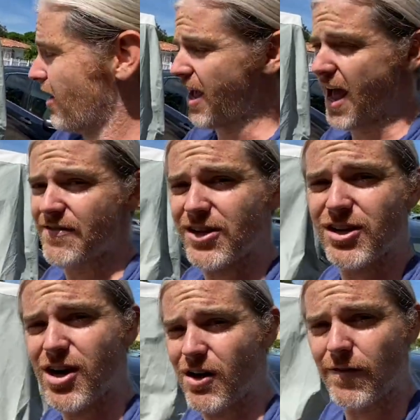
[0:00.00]
Having a
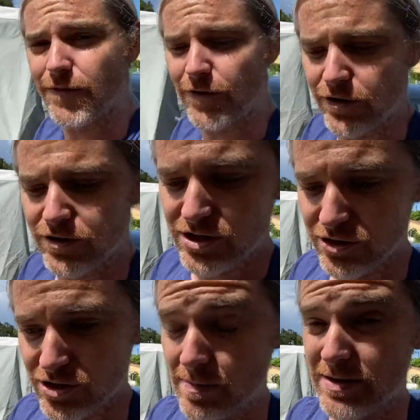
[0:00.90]
cover for your
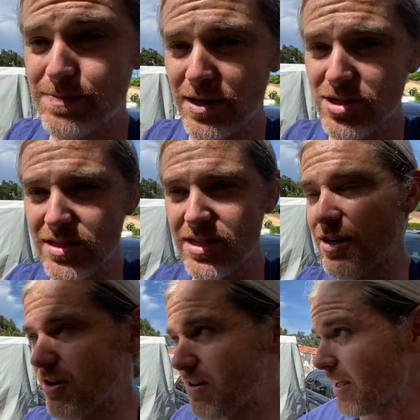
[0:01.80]
teardrop, especially
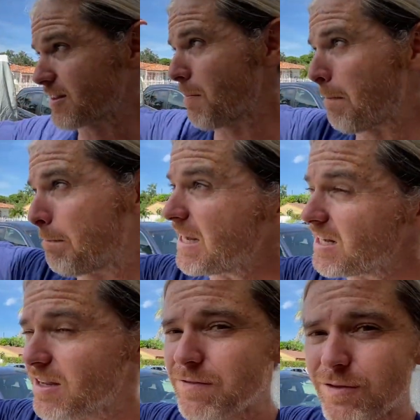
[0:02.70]
here in like the
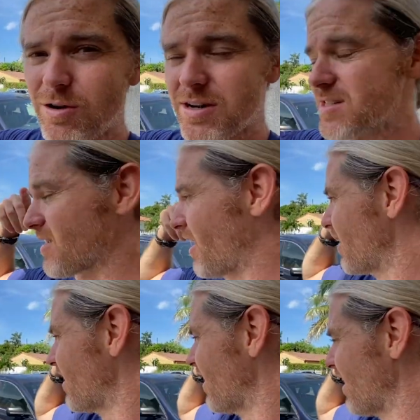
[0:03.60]
beating Florida
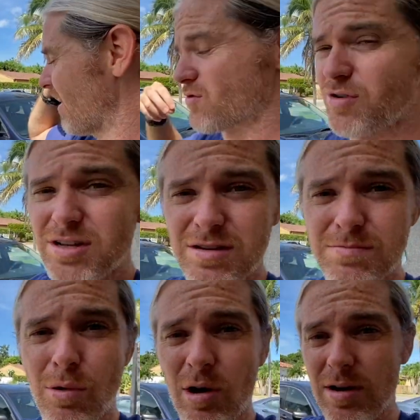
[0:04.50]
sun, is really
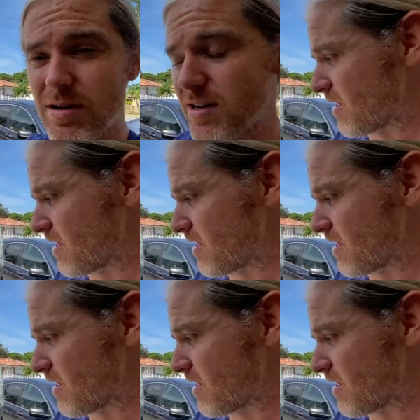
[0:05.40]
important.